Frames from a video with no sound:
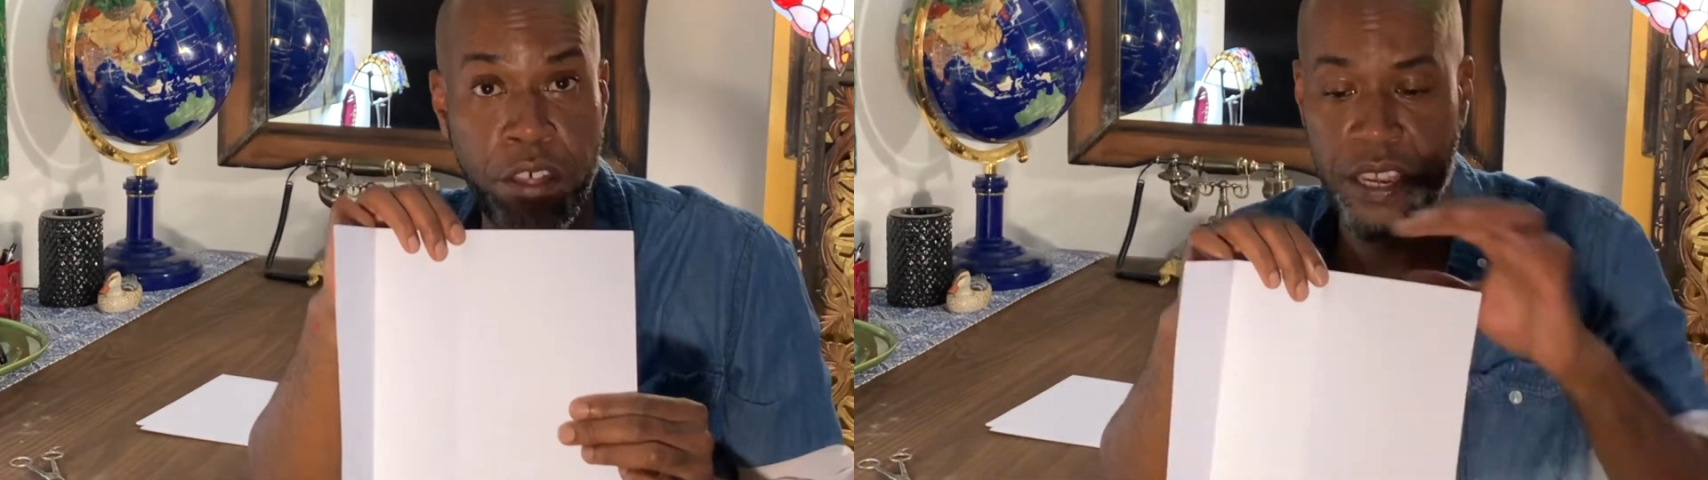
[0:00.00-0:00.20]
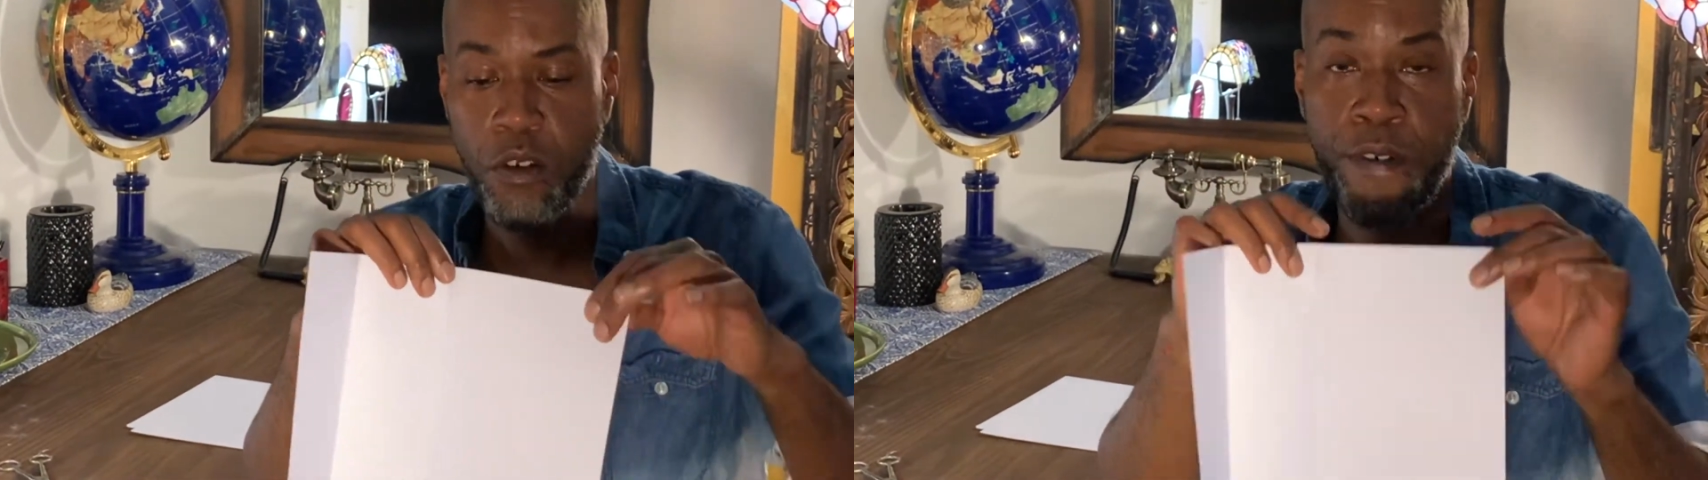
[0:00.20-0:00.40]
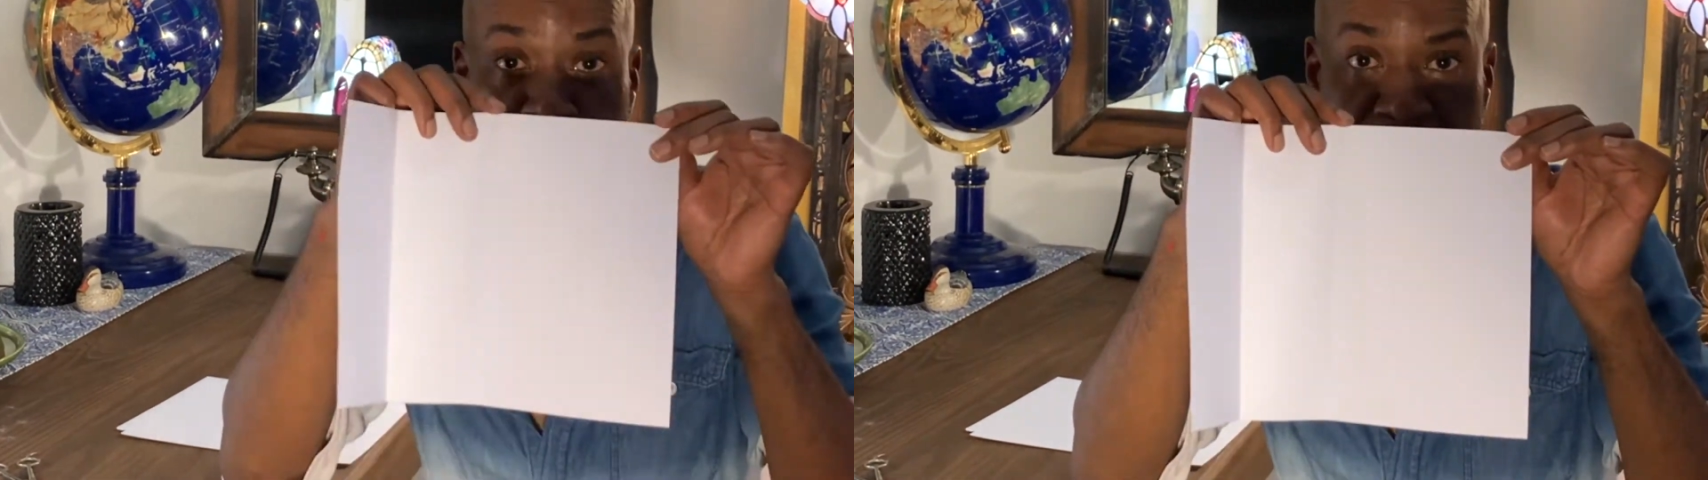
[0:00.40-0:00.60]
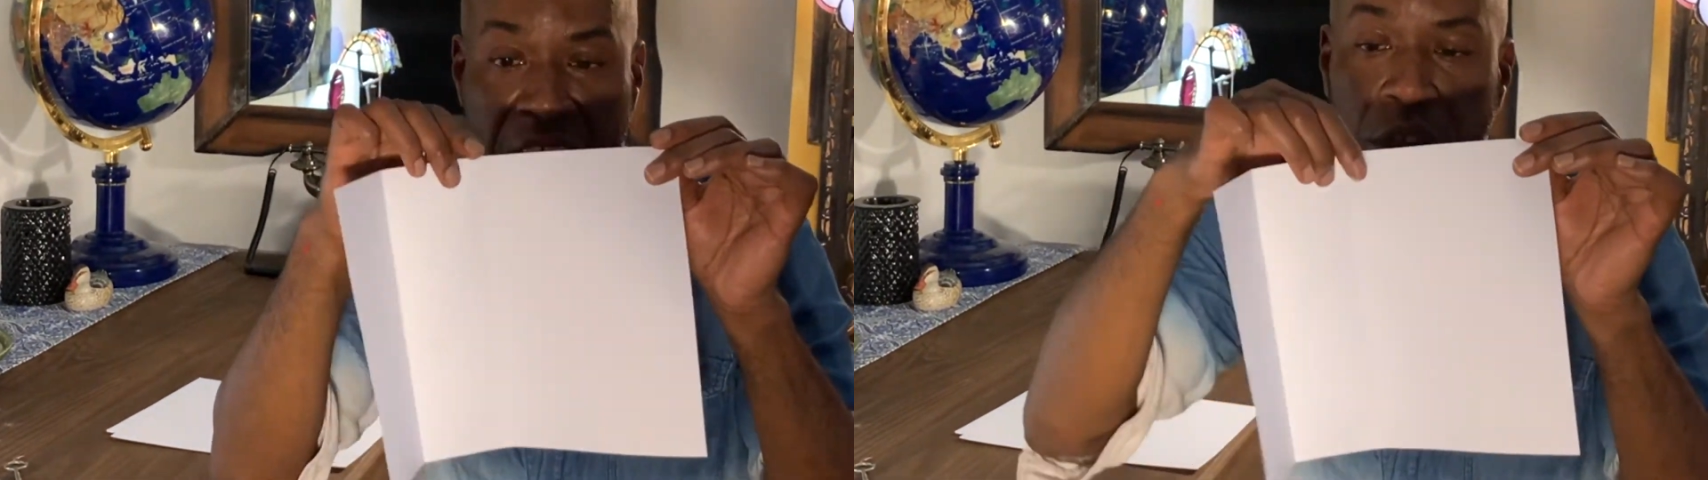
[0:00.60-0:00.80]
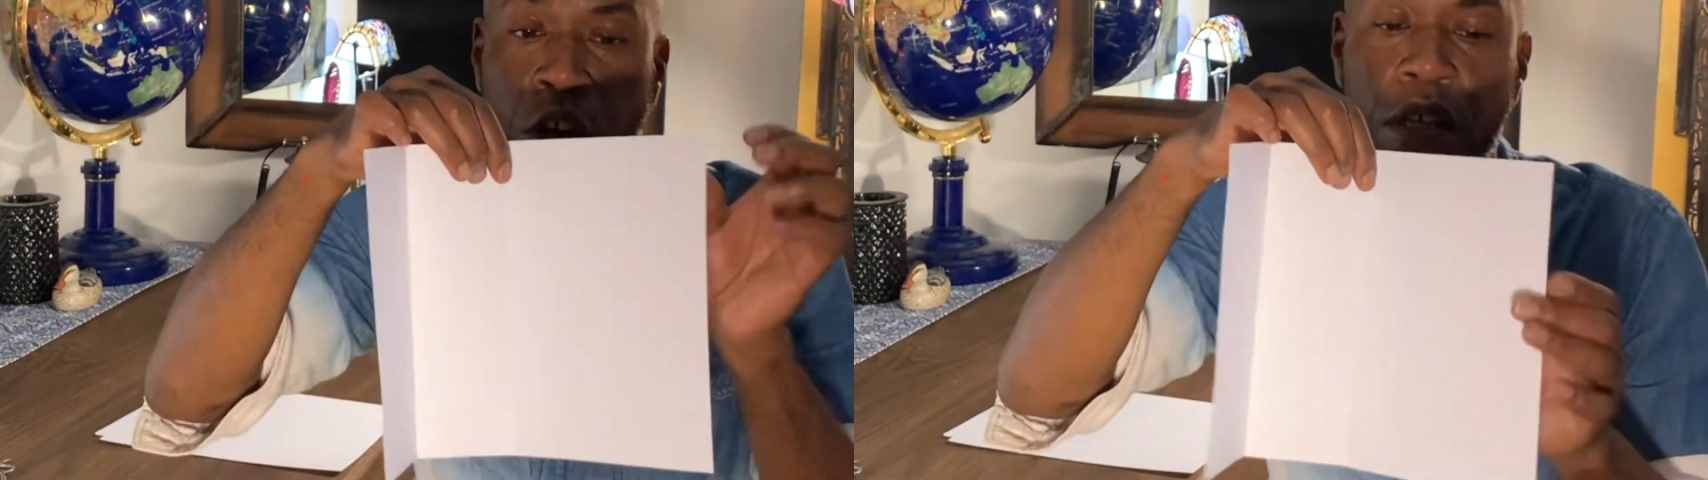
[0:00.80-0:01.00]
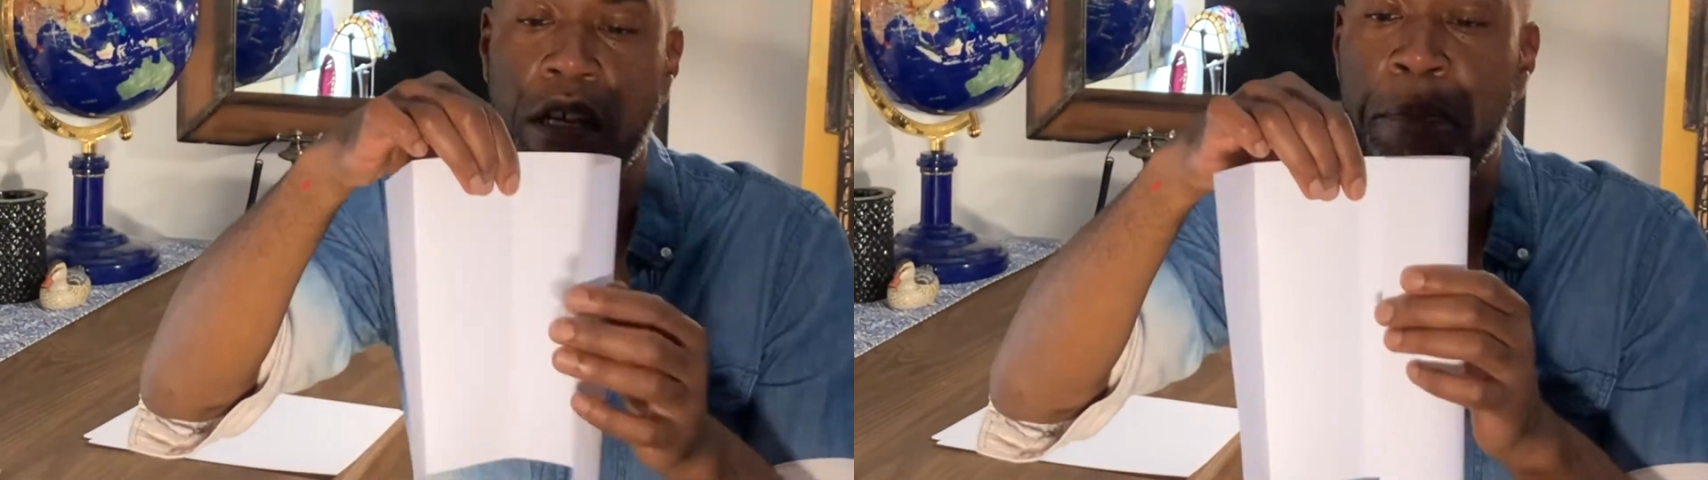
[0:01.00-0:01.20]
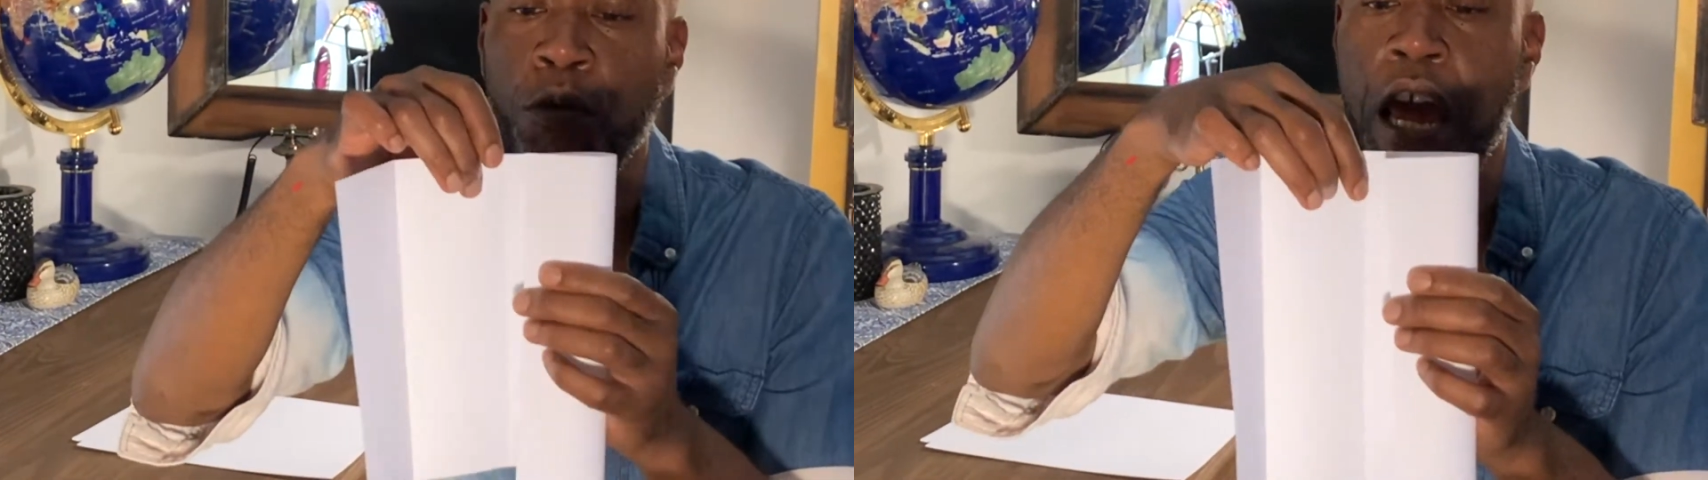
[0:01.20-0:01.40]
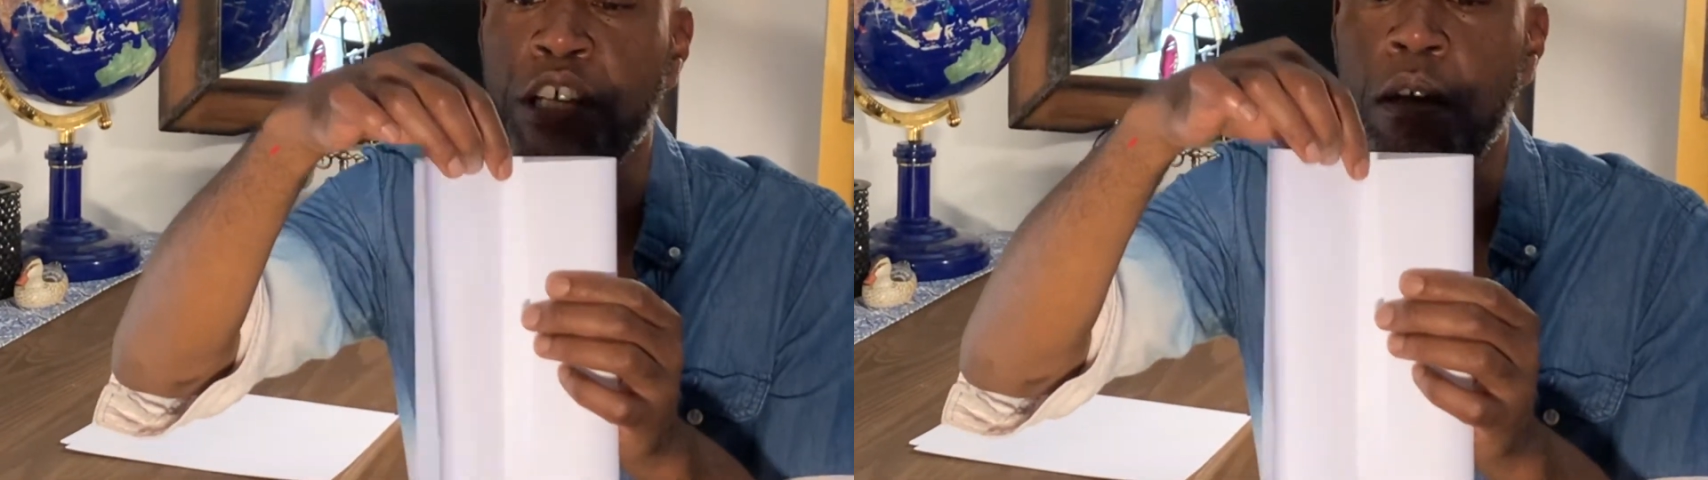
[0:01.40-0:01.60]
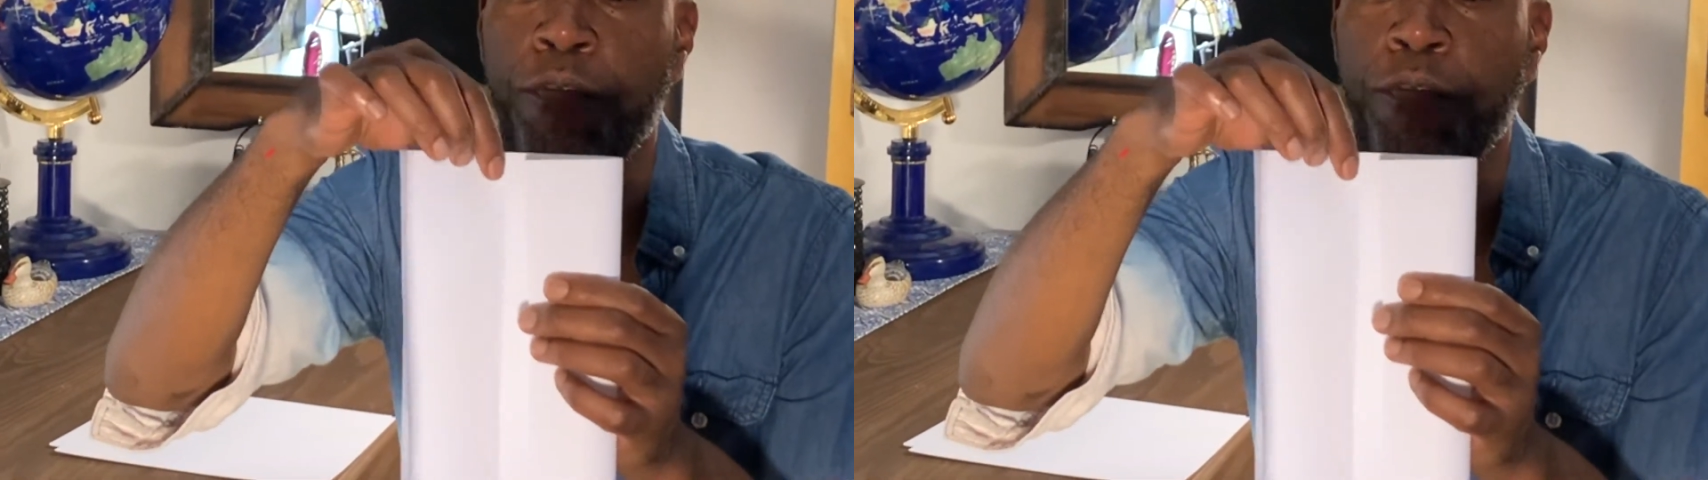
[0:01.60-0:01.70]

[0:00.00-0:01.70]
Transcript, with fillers: That way you create strips of